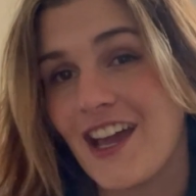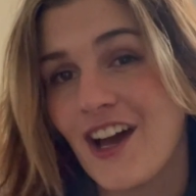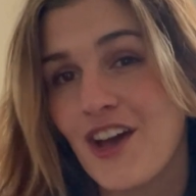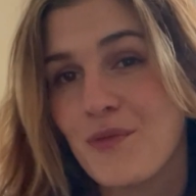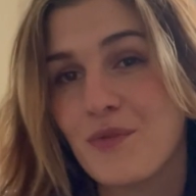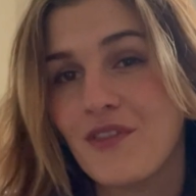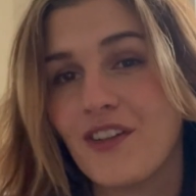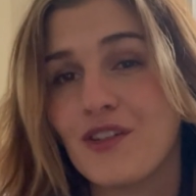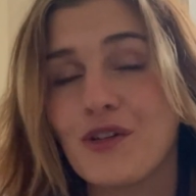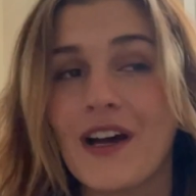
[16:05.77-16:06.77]
I hope we've
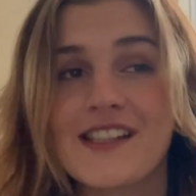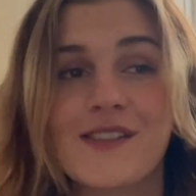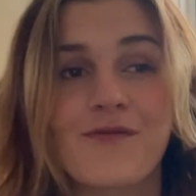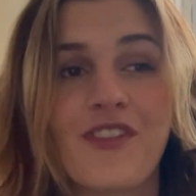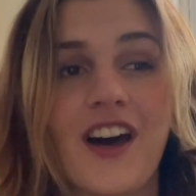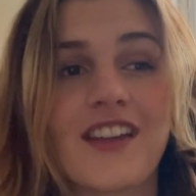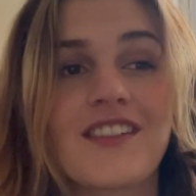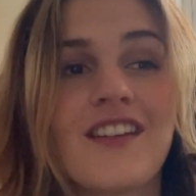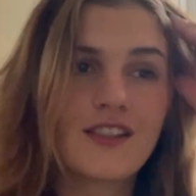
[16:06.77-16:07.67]
all had some fun.